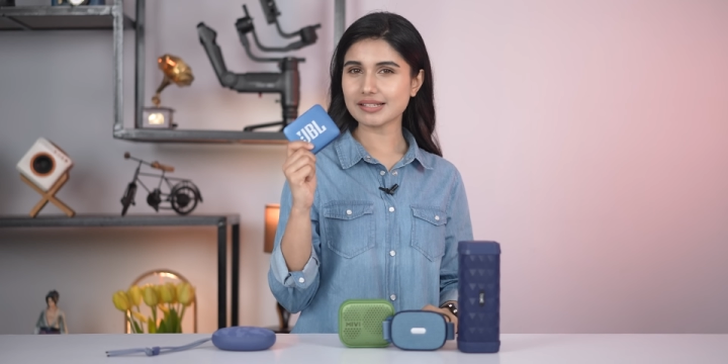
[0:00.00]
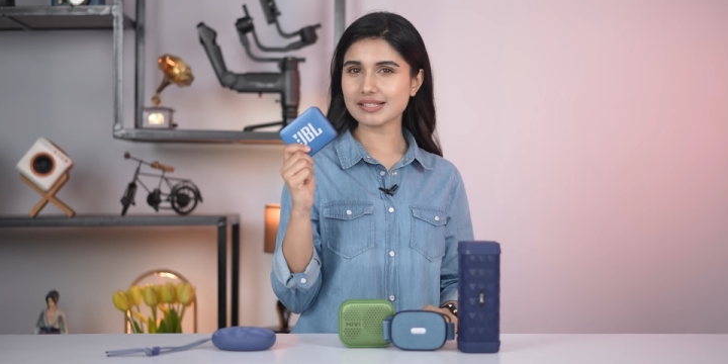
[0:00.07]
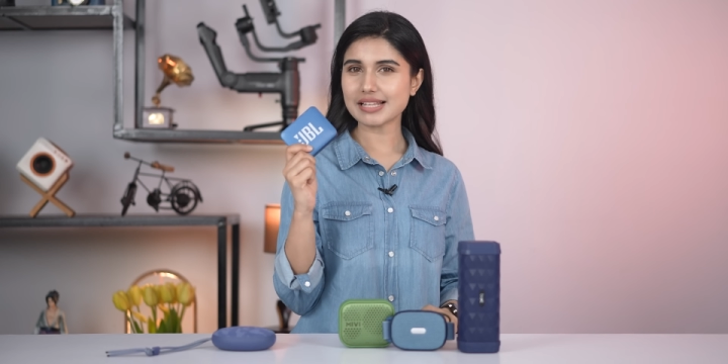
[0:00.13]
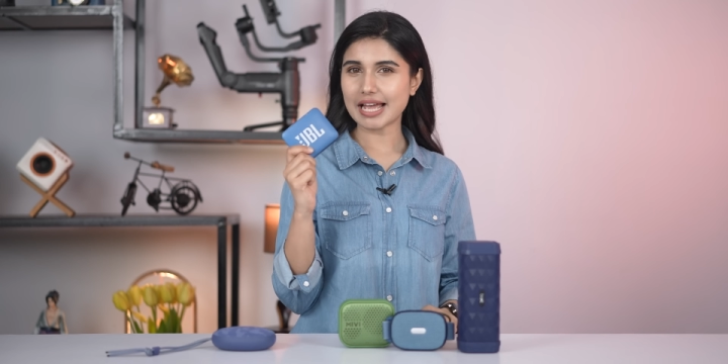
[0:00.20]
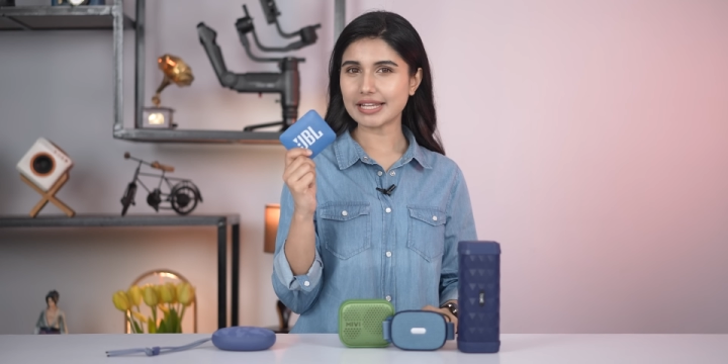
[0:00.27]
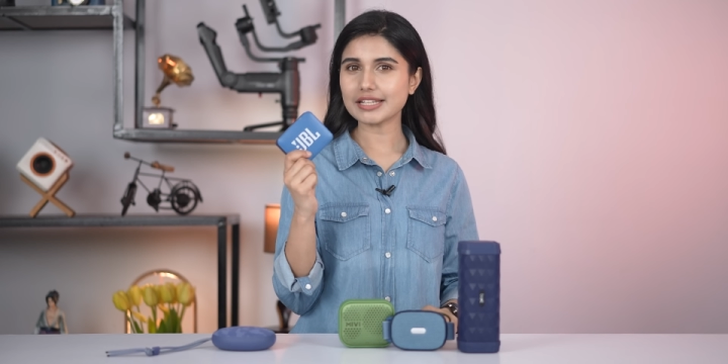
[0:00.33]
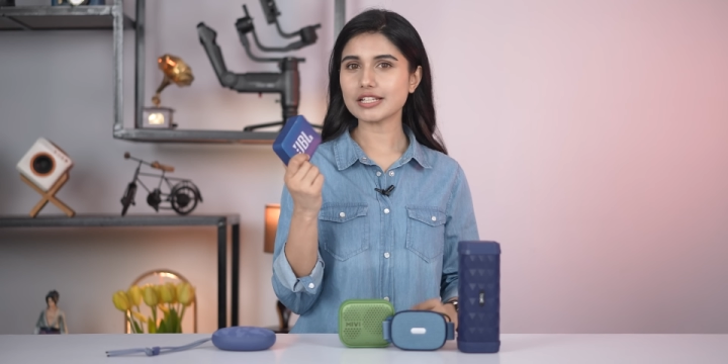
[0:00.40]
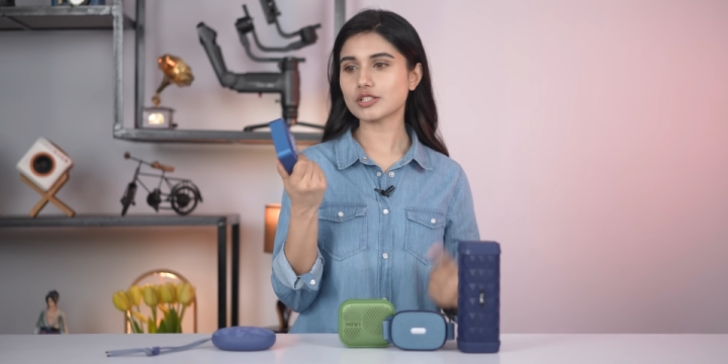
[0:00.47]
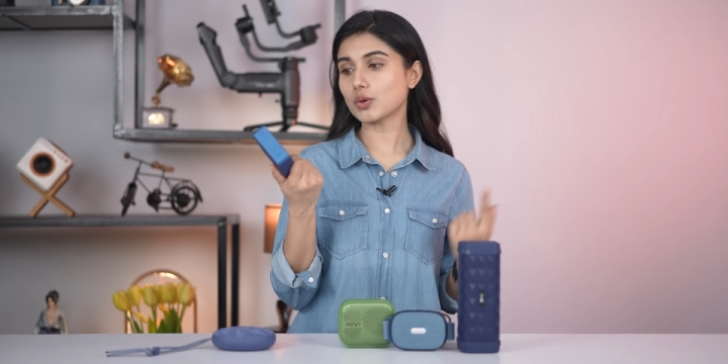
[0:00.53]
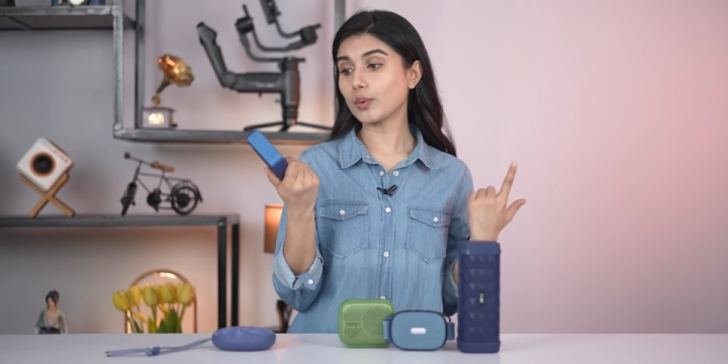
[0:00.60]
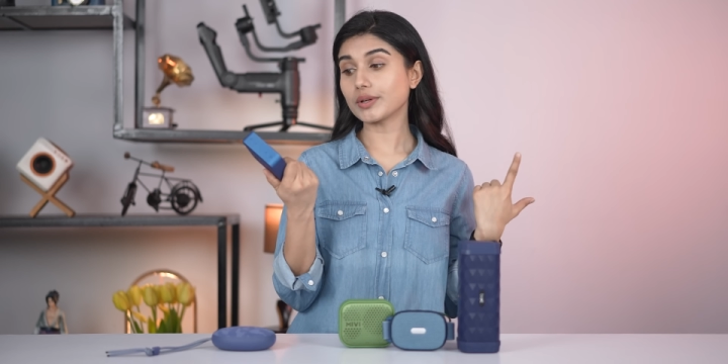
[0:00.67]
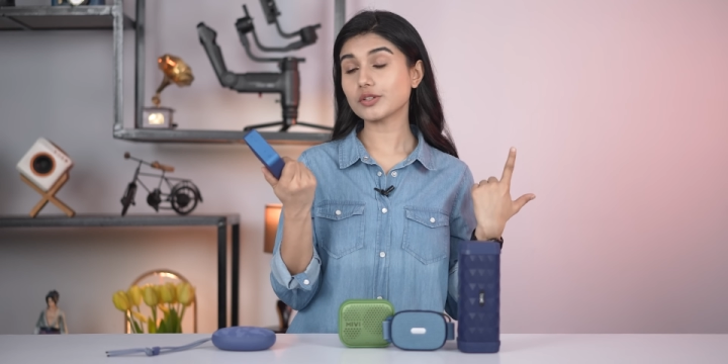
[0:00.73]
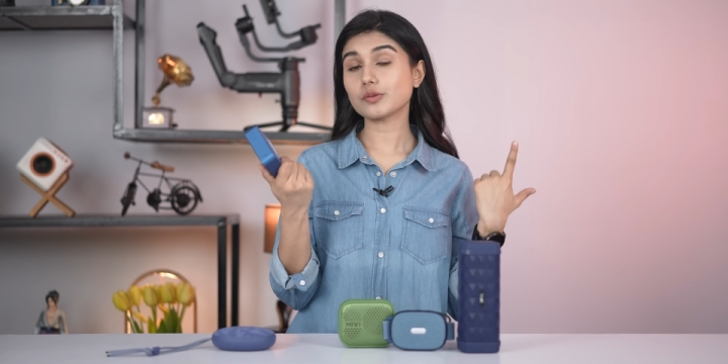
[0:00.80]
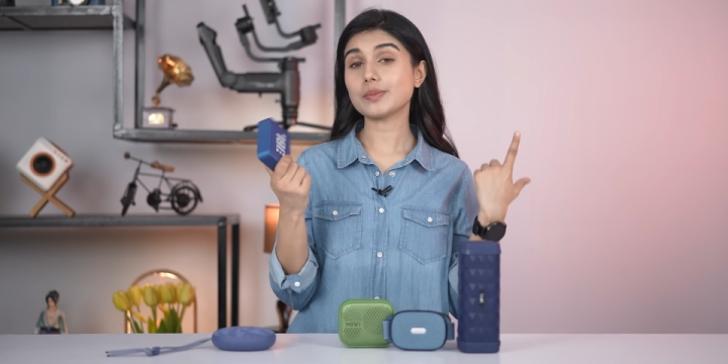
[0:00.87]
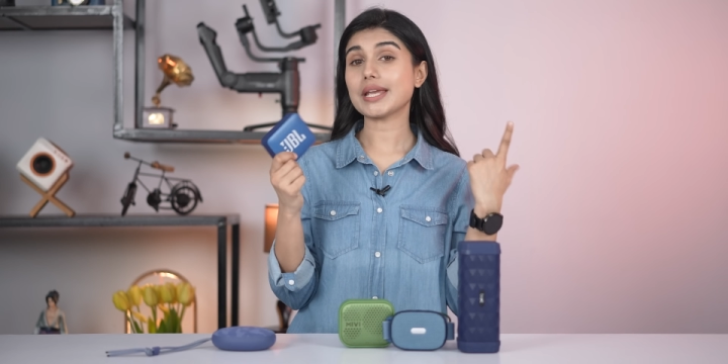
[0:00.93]
design is
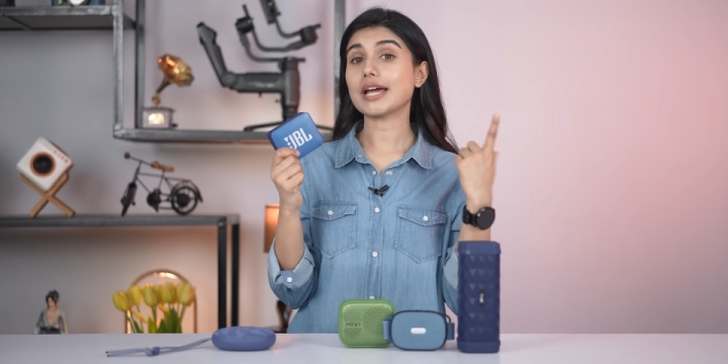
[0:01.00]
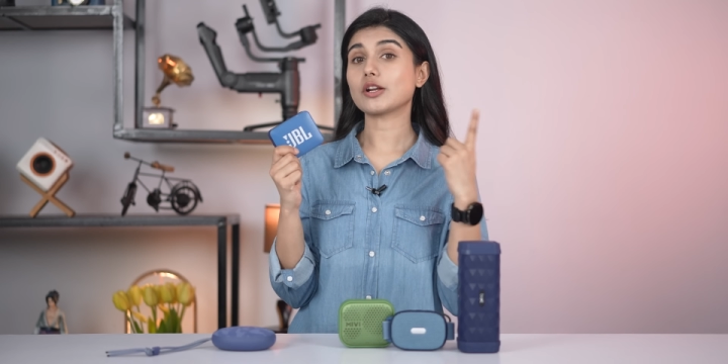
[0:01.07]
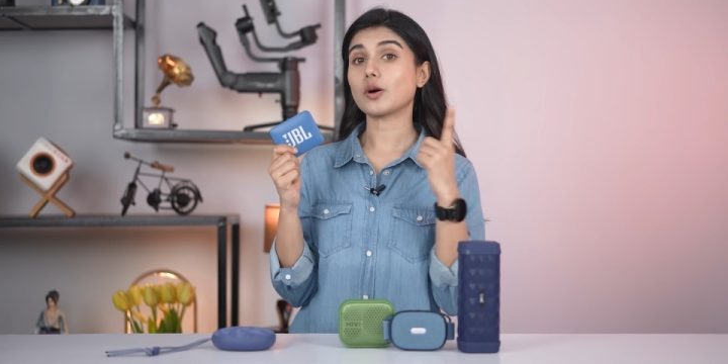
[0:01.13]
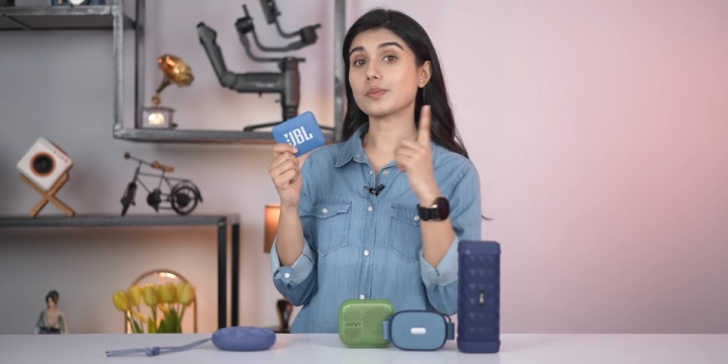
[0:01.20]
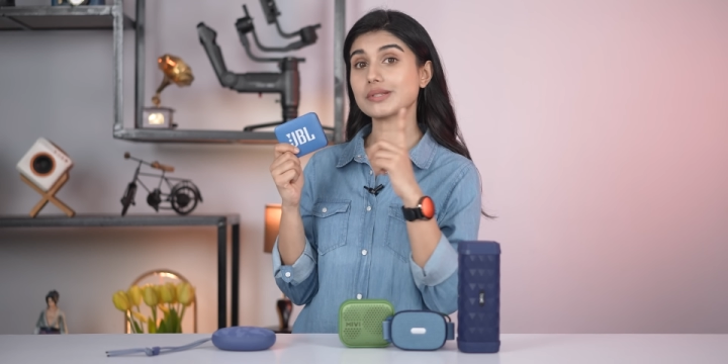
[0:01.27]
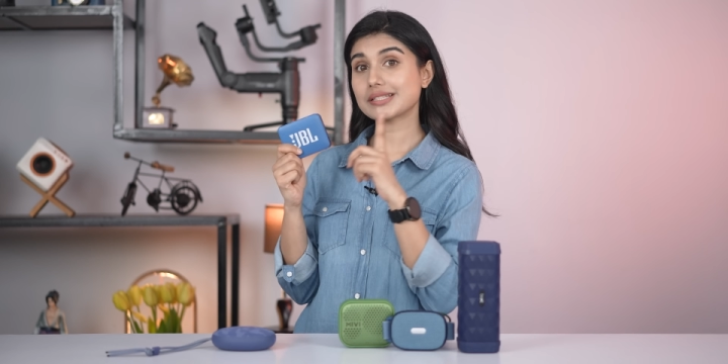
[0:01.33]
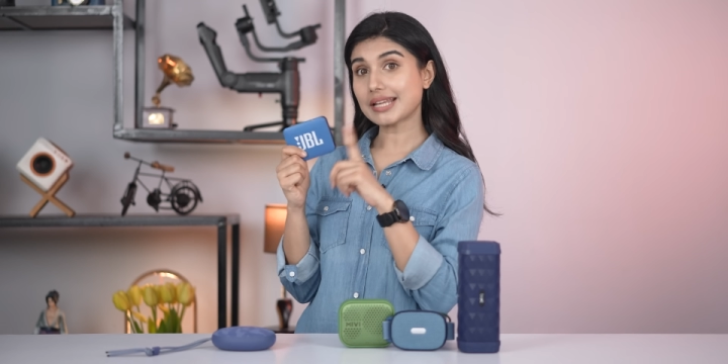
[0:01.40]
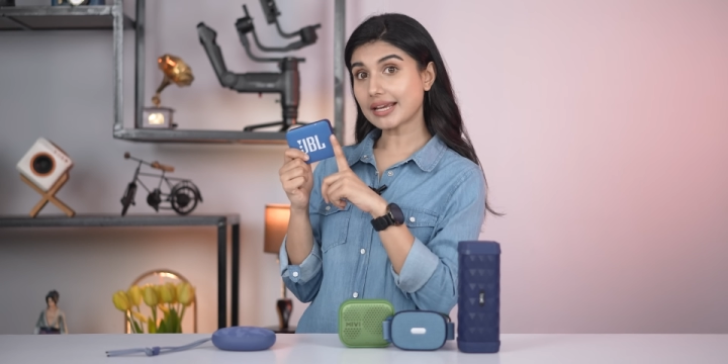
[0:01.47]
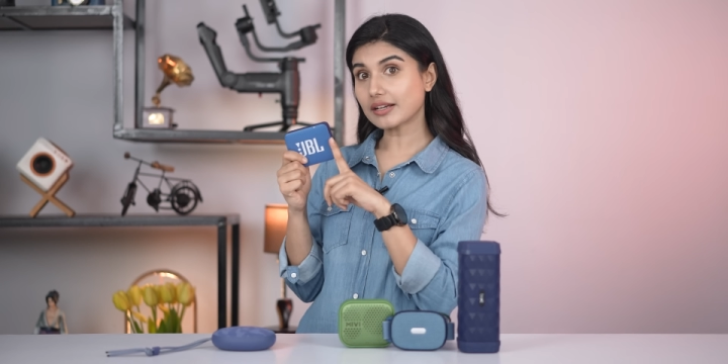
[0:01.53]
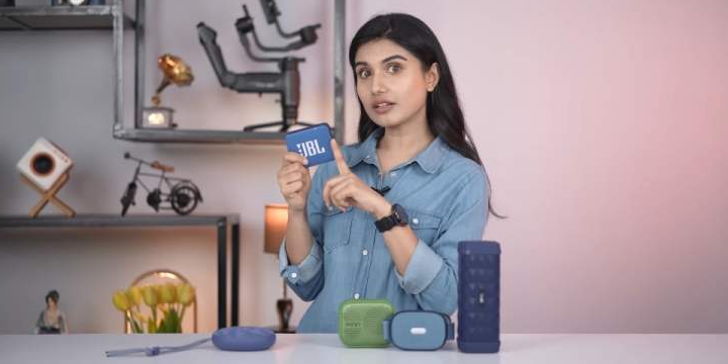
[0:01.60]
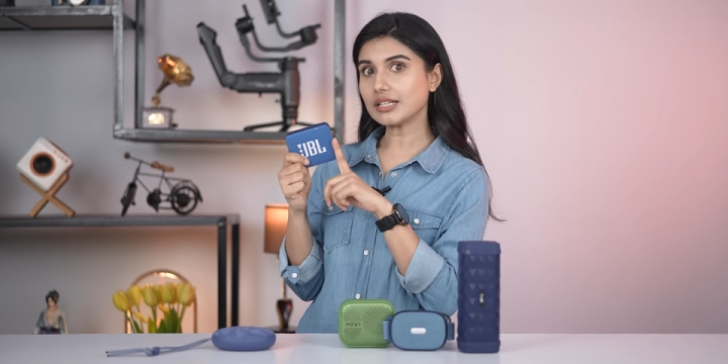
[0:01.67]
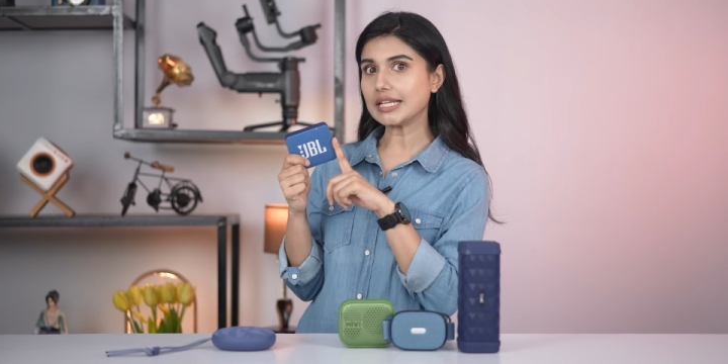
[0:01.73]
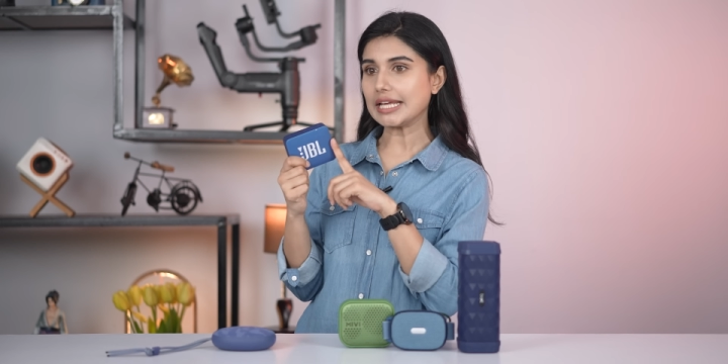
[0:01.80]
going to be an obstacle